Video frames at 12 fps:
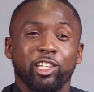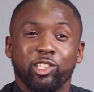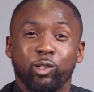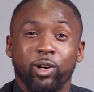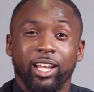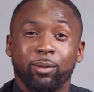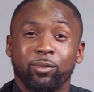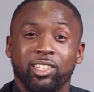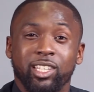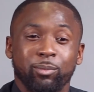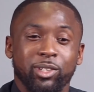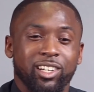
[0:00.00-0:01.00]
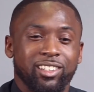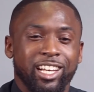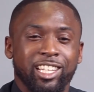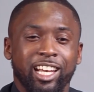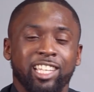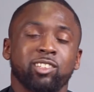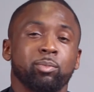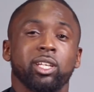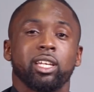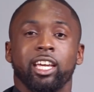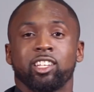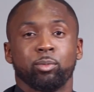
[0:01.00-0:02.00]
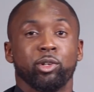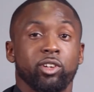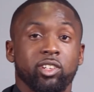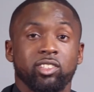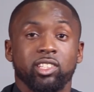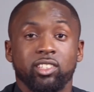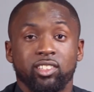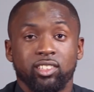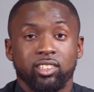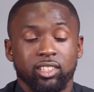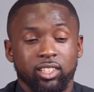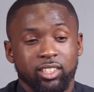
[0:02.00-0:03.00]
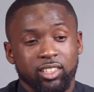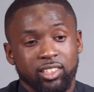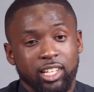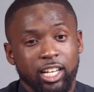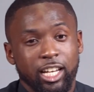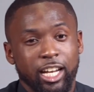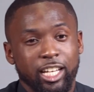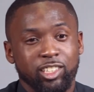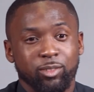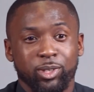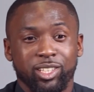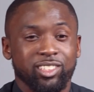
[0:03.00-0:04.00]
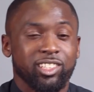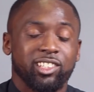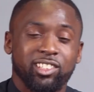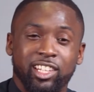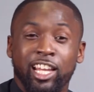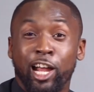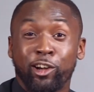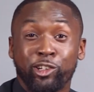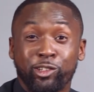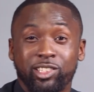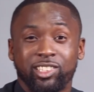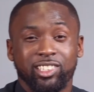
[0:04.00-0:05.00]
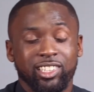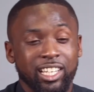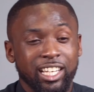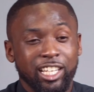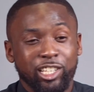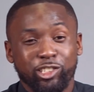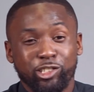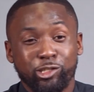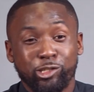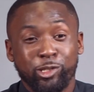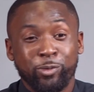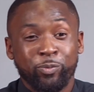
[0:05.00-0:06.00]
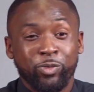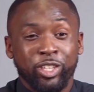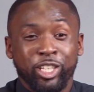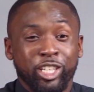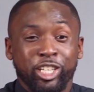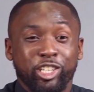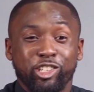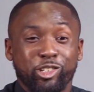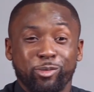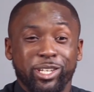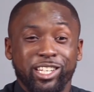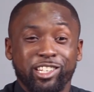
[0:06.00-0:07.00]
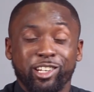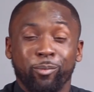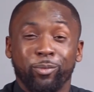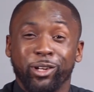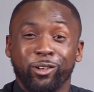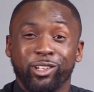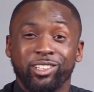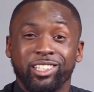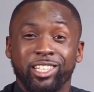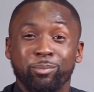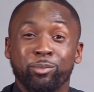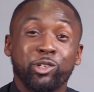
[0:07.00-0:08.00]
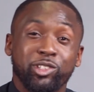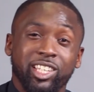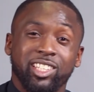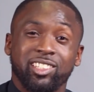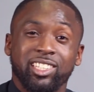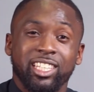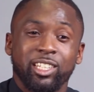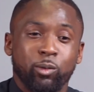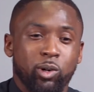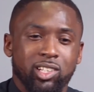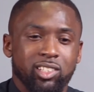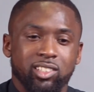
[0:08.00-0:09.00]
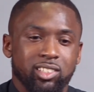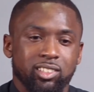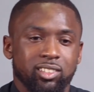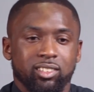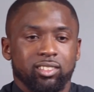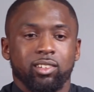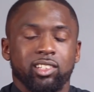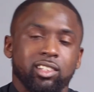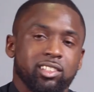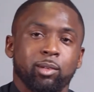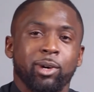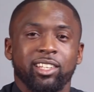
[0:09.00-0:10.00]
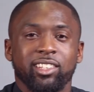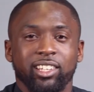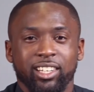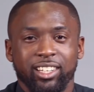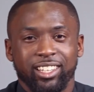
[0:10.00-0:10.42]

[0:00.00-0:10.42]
to what I'm saying because I, I speak experiences, understand? And I speak scenarios. So Juby jumping onto the music scene was, was automatic.